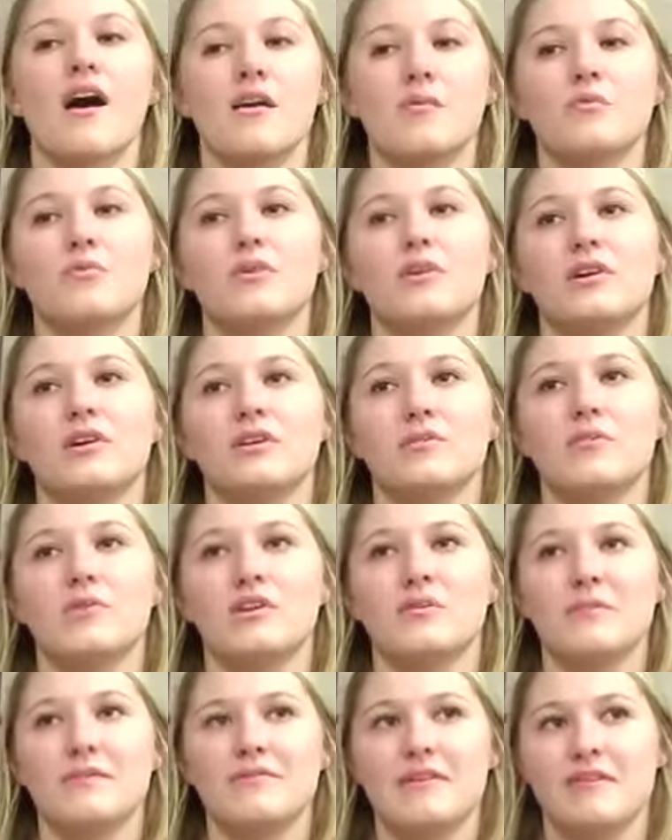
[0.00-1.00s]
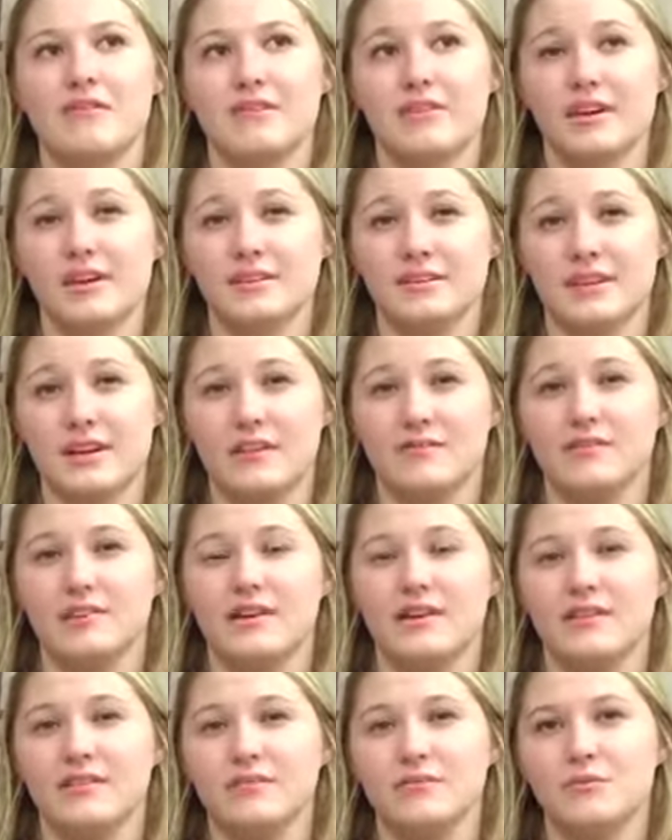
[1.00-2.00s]
Well, one of my favorite things that I've
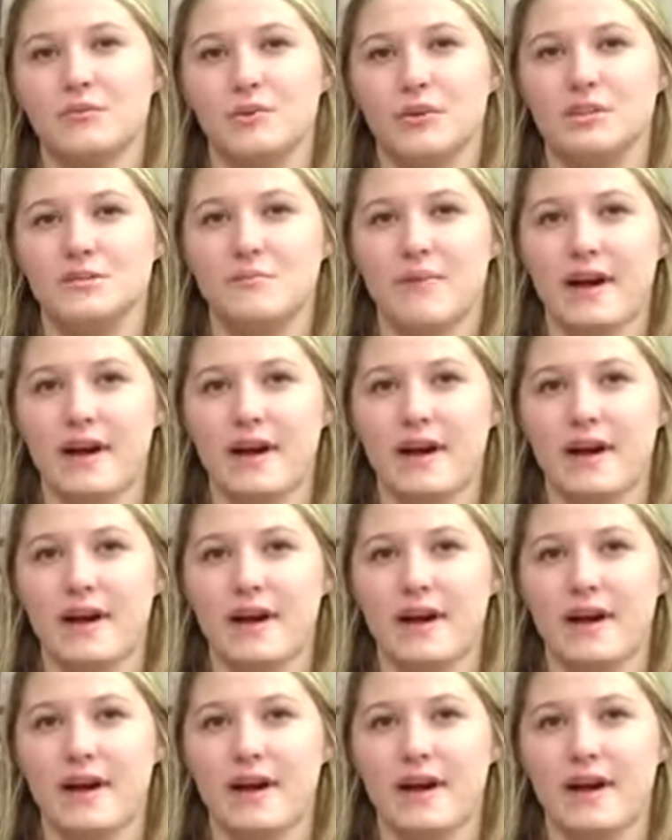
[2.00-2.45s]
done was